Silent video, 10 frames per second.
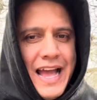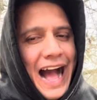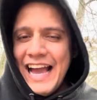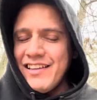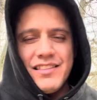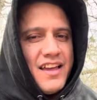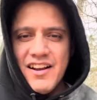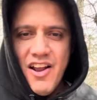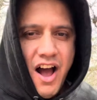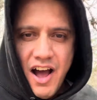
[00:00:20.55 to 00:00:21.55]
I think
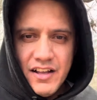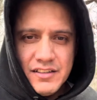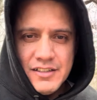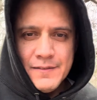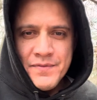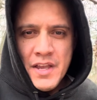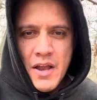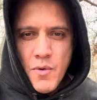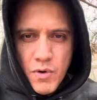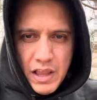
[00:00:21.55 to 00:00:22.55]
not.
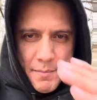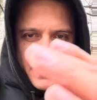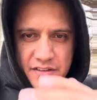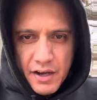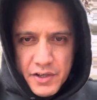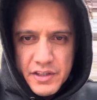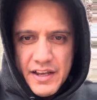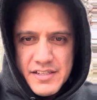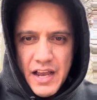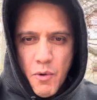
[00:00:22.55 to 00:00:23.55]
Well, let me tell you
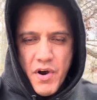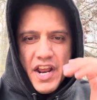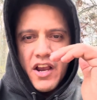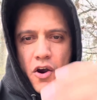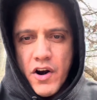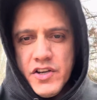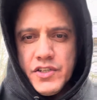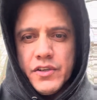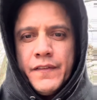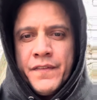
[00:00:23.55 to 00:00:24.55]
this I want to encourage you